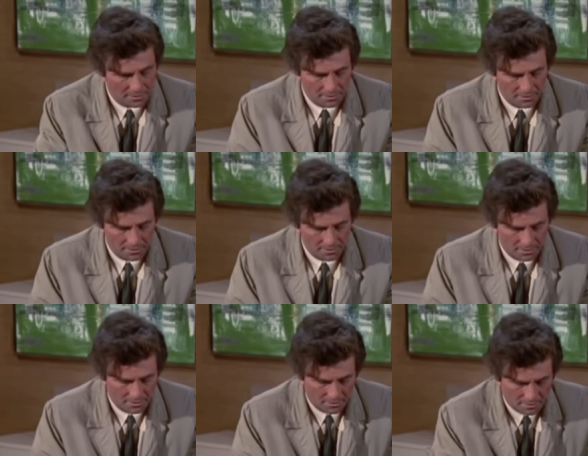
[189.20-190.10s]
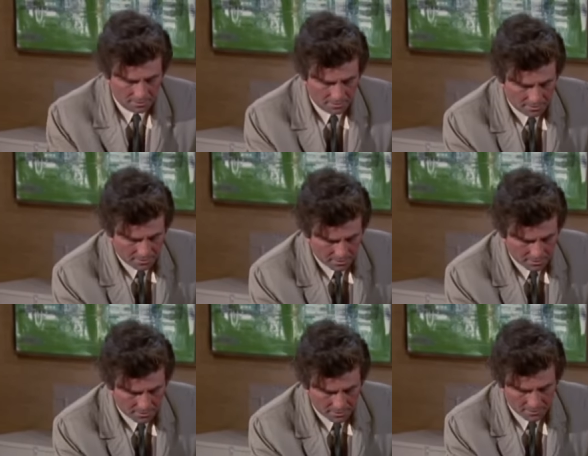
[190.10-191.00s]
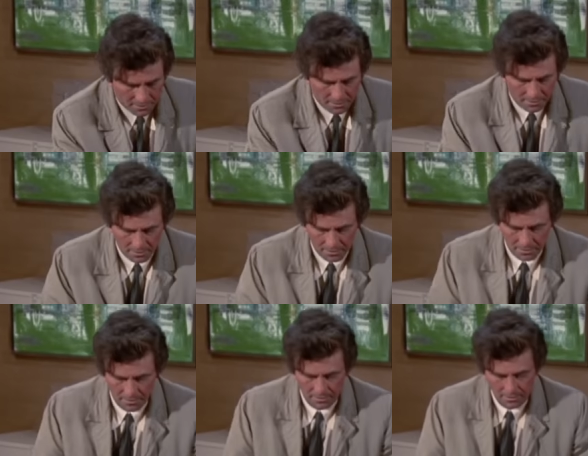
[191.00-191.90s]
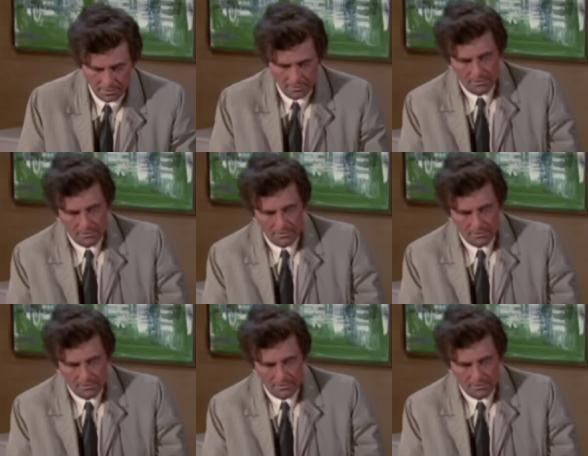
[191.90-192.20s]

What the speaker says: [no speech]